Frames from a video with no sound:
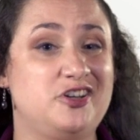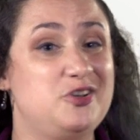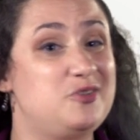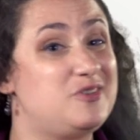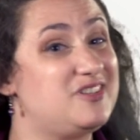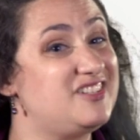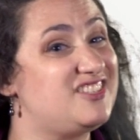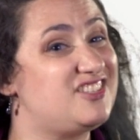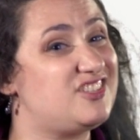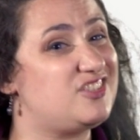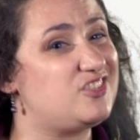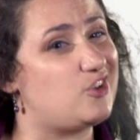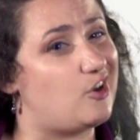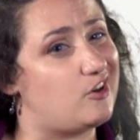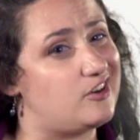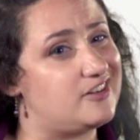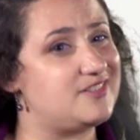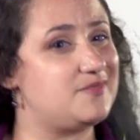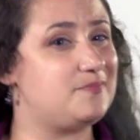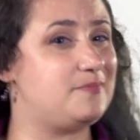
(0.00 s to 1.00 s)
you can
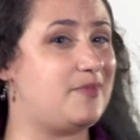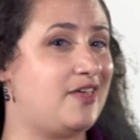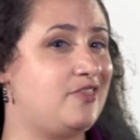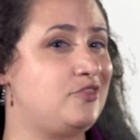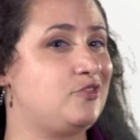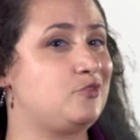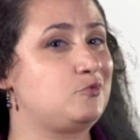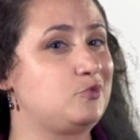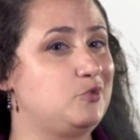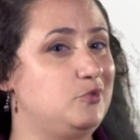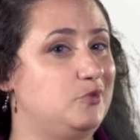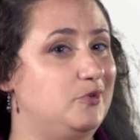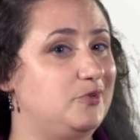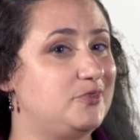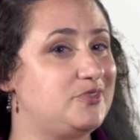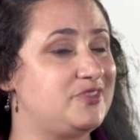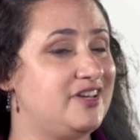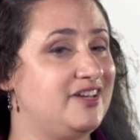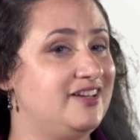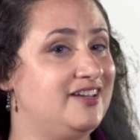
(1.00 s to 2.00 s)
start to bend the
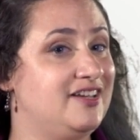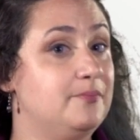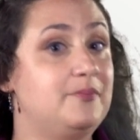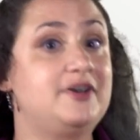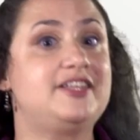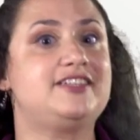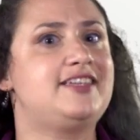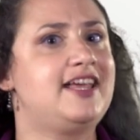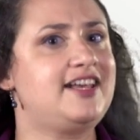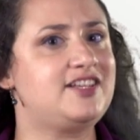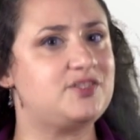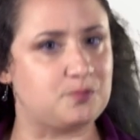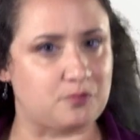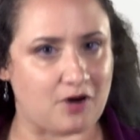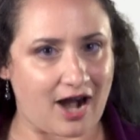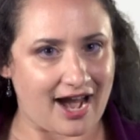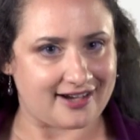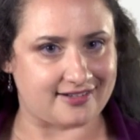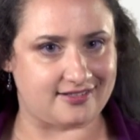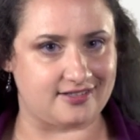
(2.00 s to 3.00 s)
rules. But it takes
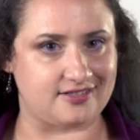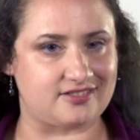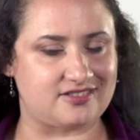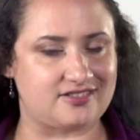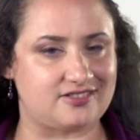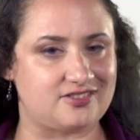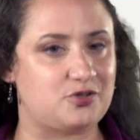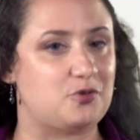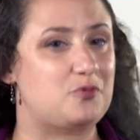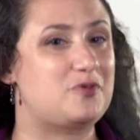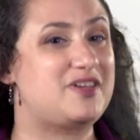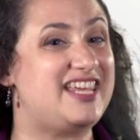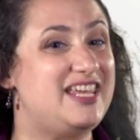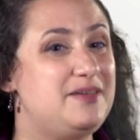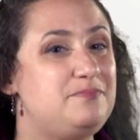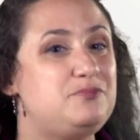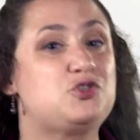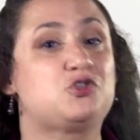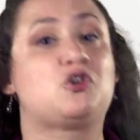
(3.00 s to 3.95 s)
practice, so keep